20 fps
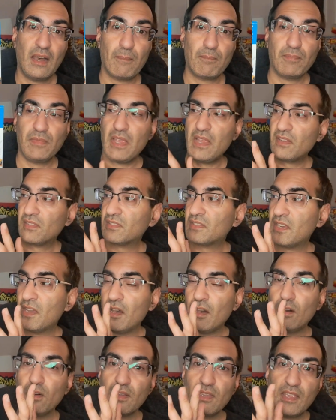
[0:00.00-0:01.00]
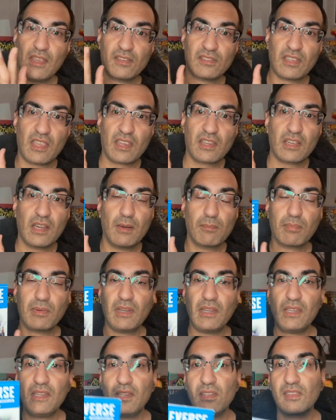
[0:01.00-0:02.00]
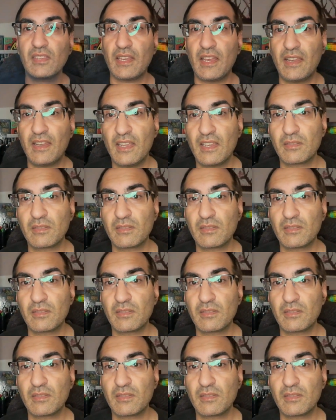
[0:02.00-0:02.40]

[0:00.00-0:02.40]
Nacelle is a company that